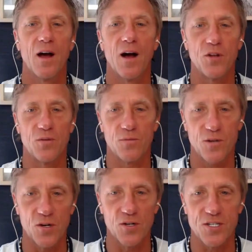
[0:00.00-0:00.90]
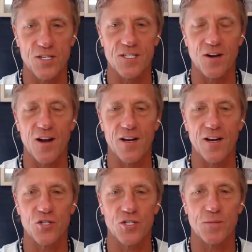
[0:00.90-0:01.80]
Um, if you're going to
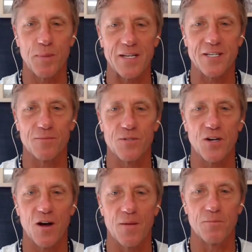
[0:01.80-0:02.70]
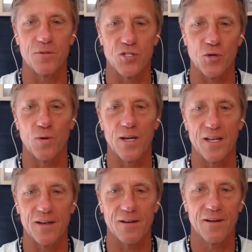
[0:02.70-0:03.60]
design it, you should spend some time
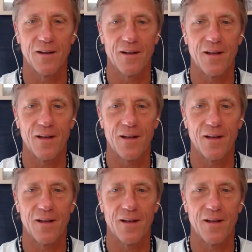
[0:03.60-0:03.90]
doing it.